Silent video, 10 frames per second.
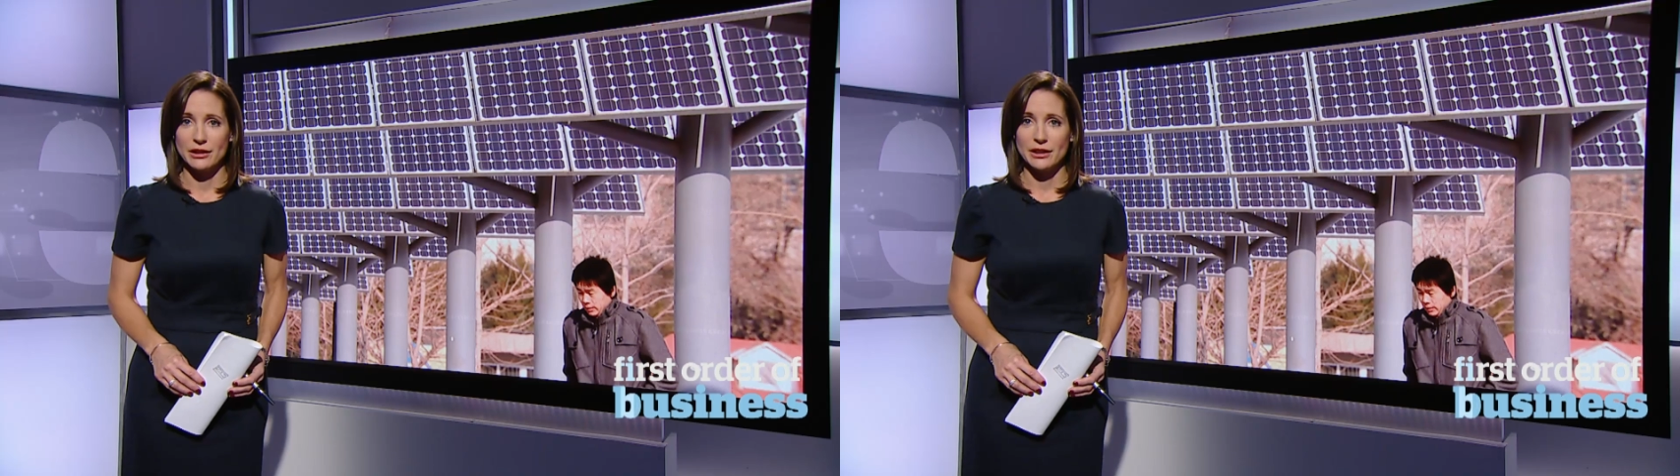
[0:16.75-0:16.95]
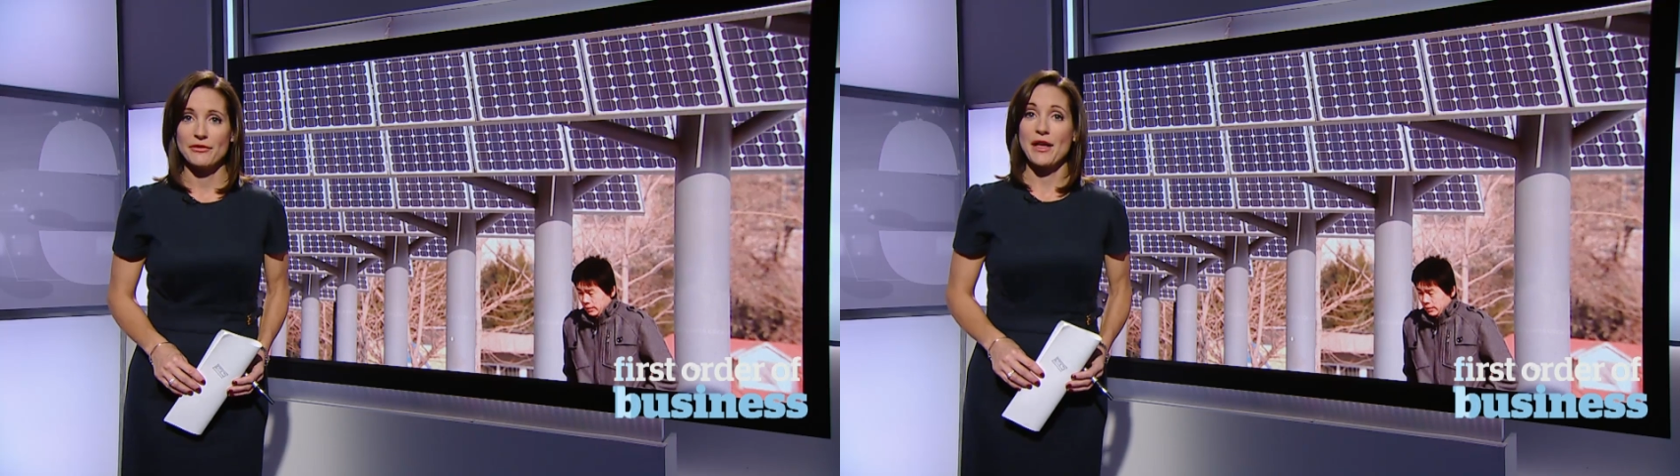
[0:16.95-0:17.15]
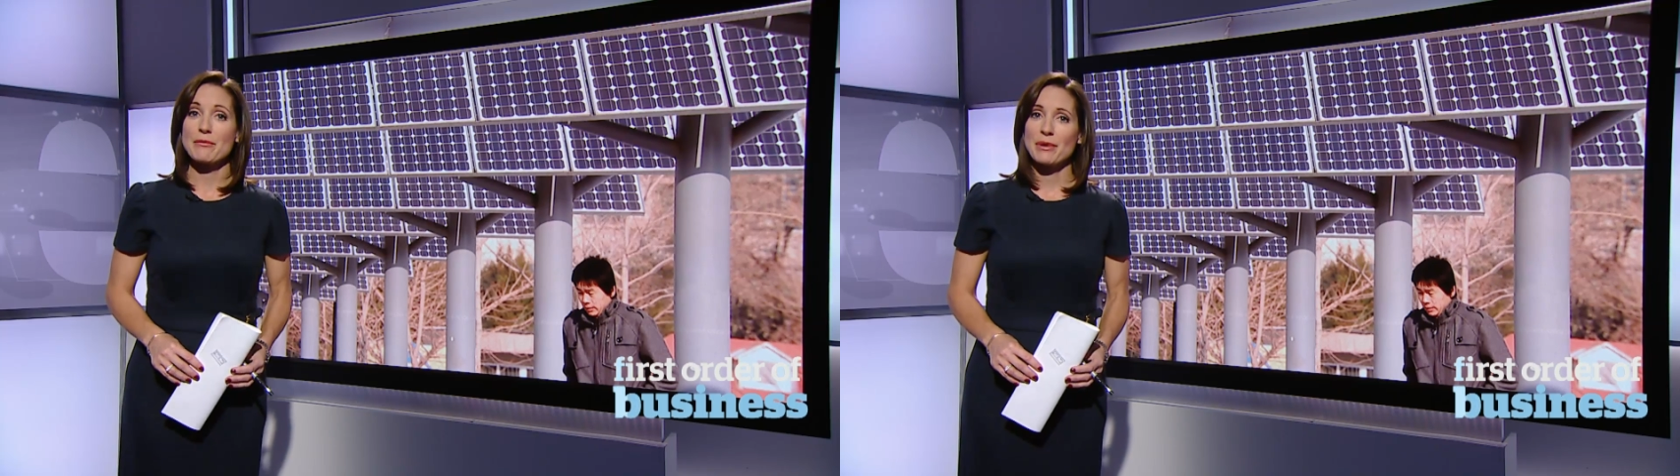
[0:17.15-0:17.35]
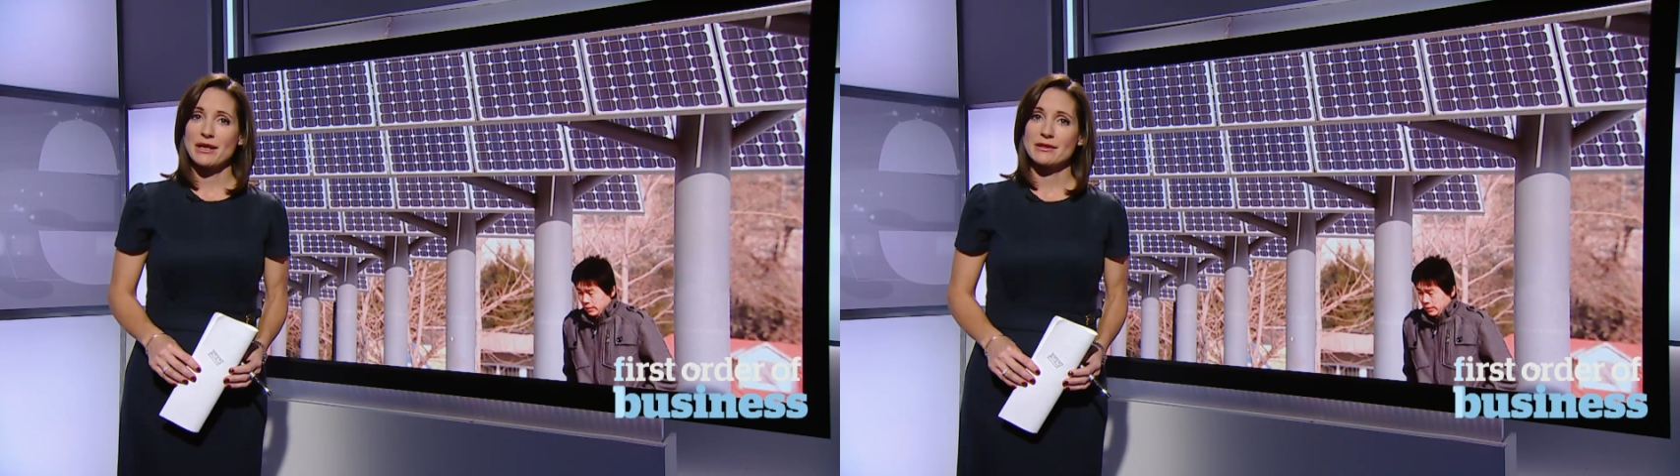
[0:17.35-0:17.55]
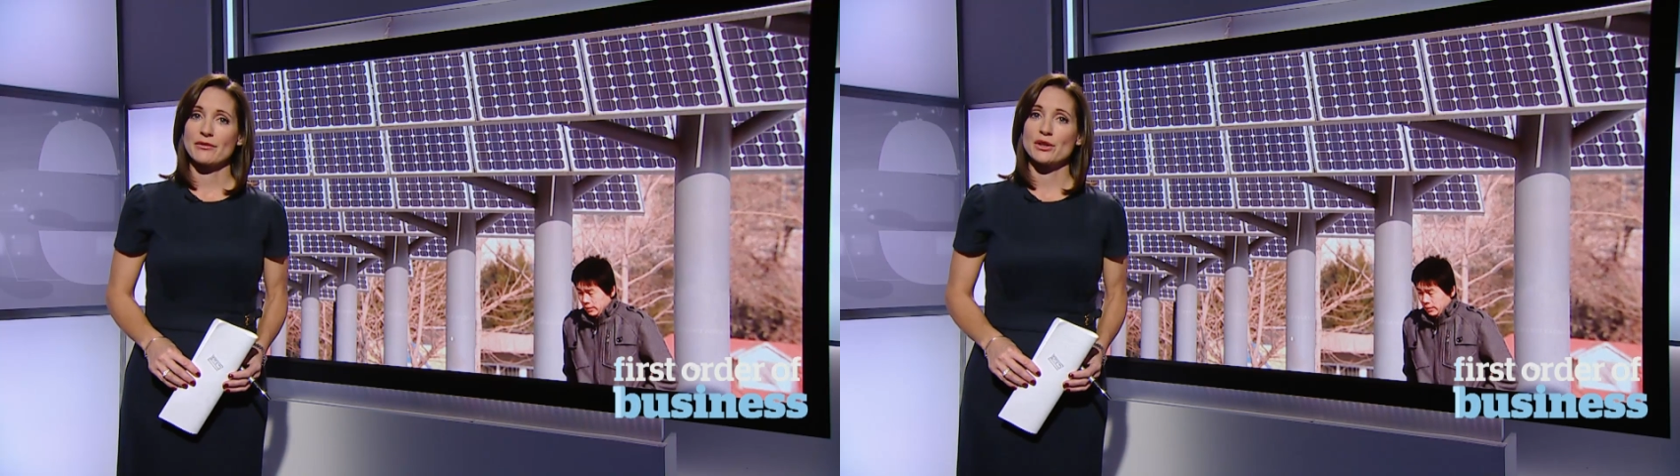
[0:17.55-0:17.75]
If that
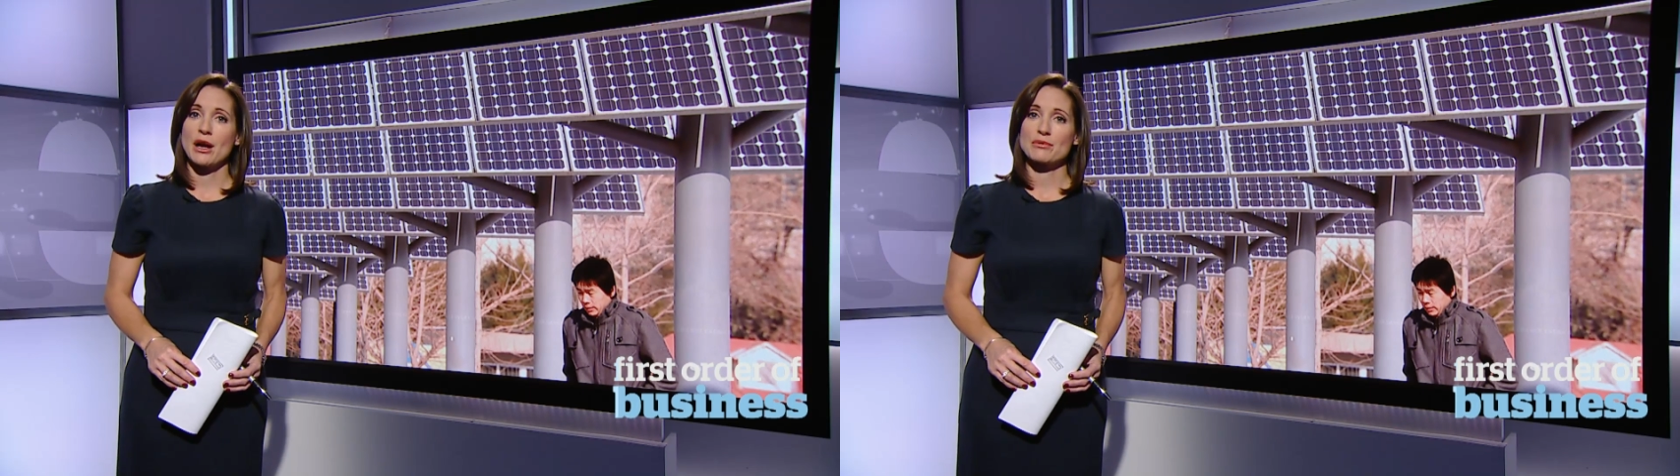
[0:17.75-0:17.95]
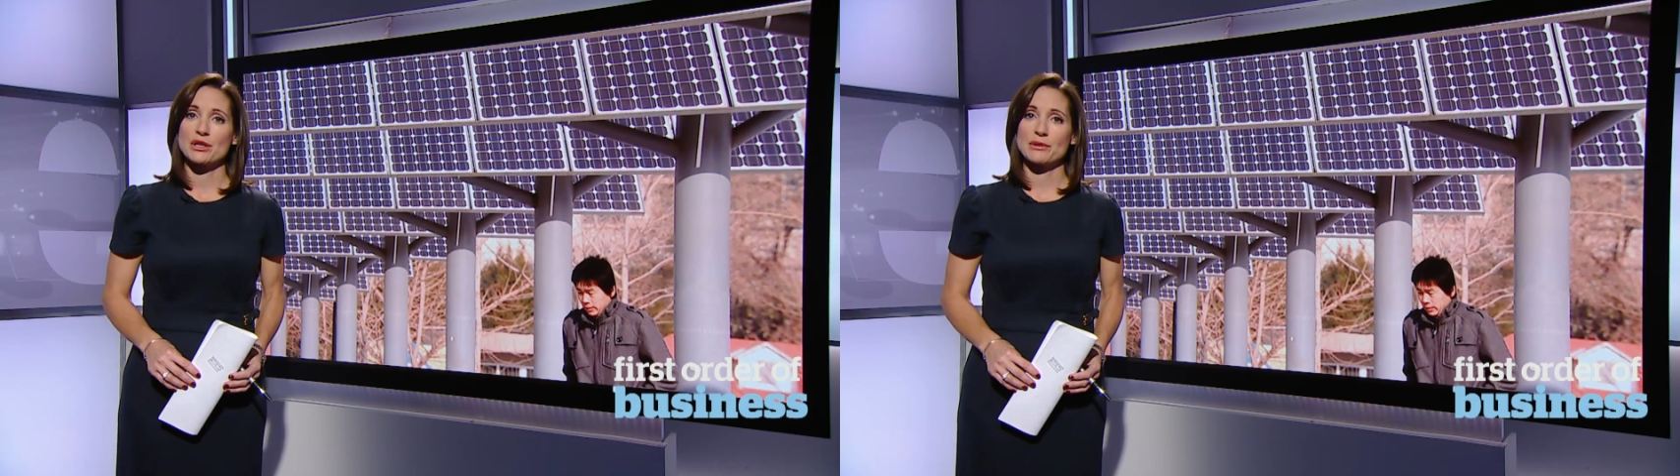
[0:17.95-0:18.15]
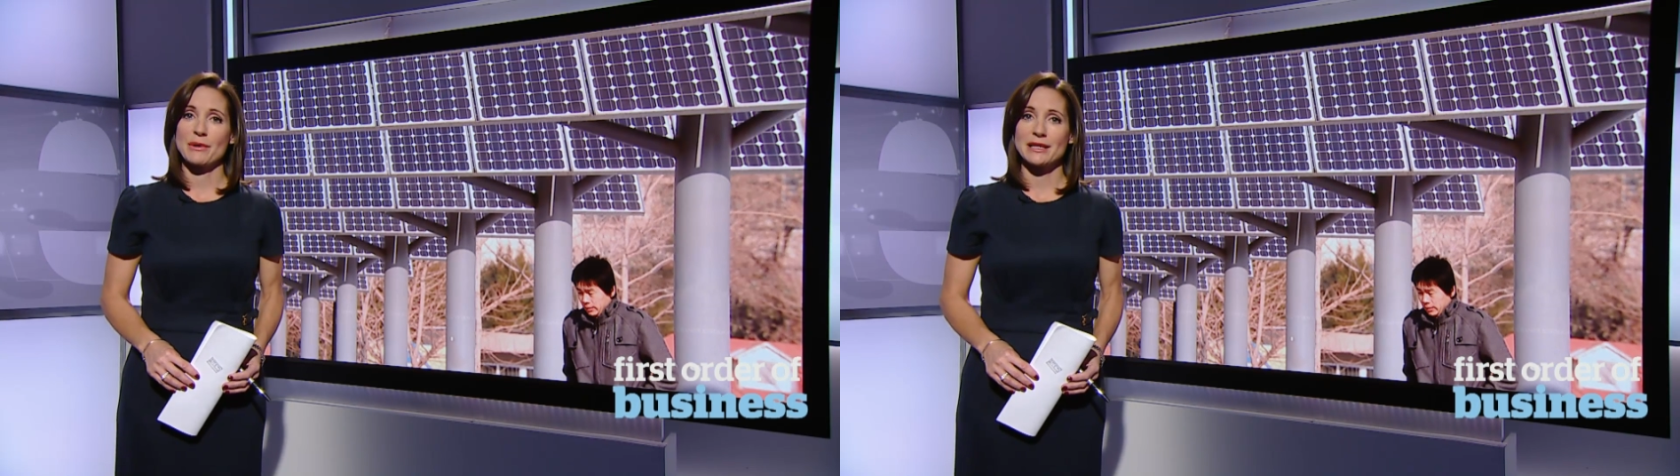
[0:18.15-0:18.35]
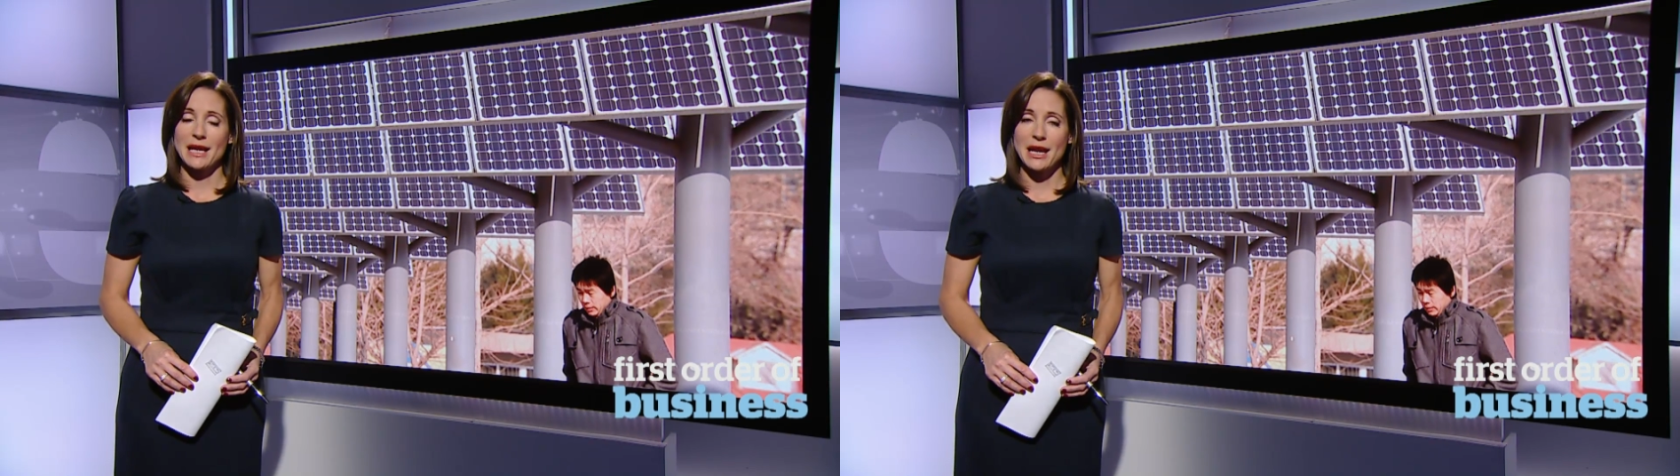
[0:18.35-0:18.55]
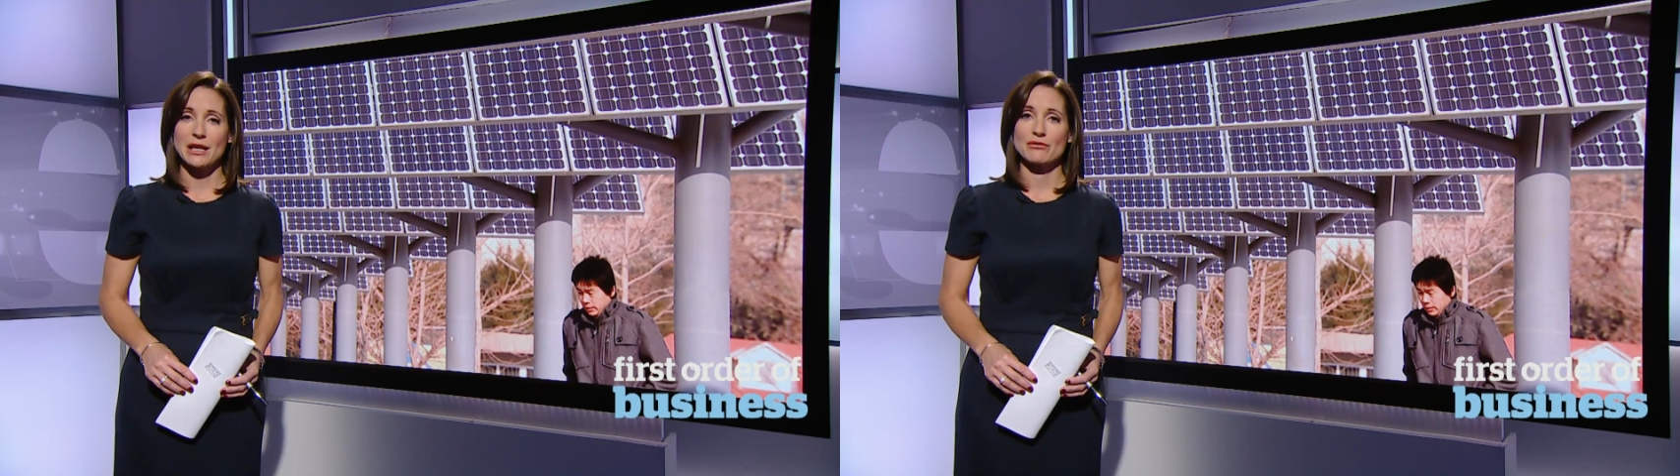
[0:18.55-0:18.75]
pace of adoption is maintained,